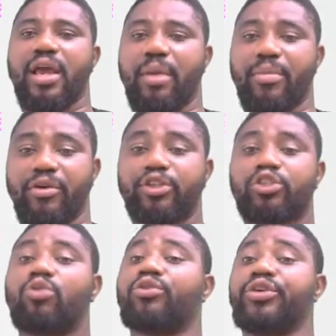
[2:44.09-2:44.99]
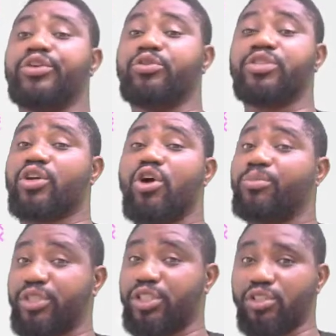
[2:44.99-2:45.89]
Emigration will reduce the
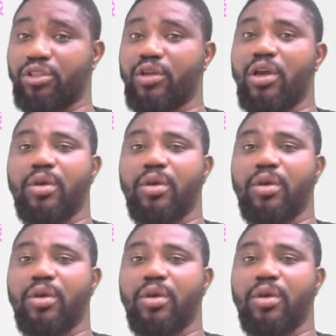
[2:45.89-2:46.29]
competition